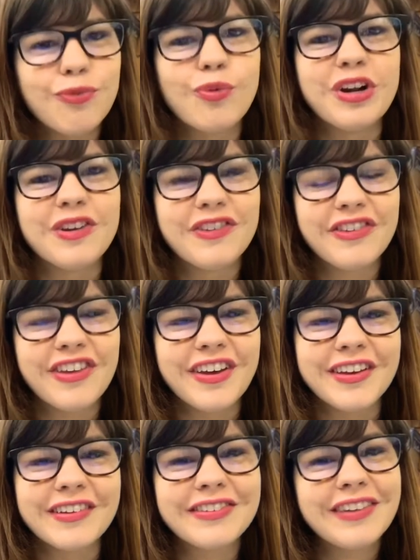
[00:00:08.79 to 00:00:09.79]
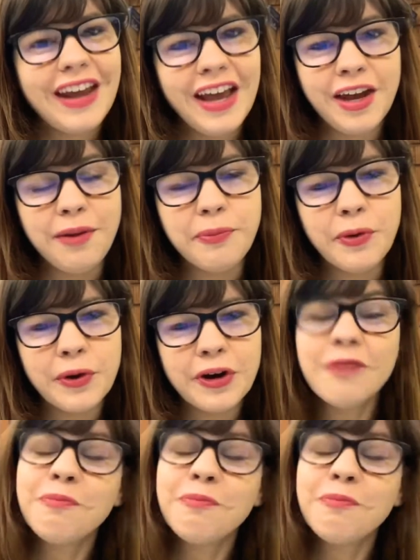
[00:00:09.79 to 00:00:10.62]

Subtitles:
Reads Things at Anna Porter